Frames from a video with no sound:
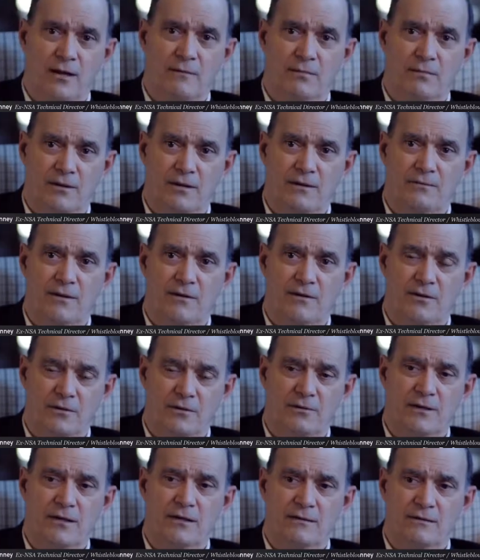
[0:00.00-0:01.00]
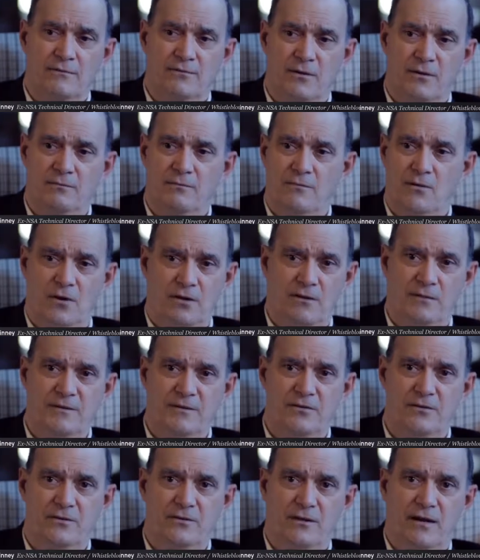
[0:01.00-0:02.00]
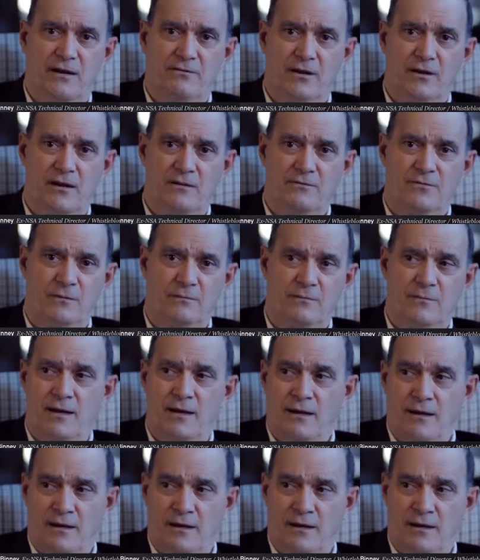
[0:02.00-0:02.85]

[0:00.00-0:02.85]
I believe they're doing from all the material I've got from